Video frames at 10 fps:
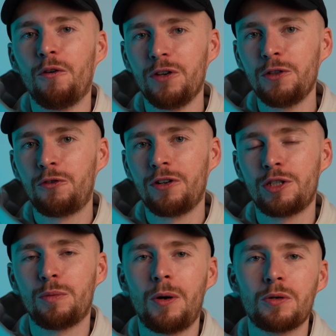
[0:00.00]
feel free
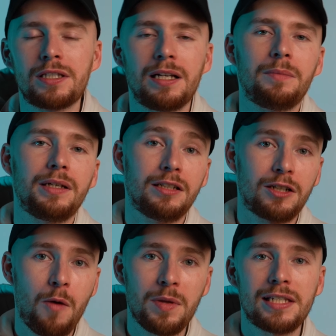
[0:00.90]
to post them in the
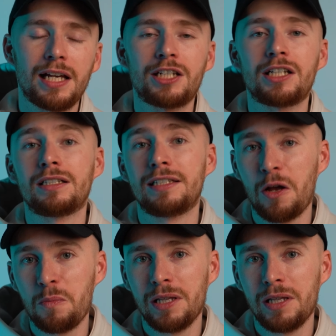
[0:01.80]
comment section down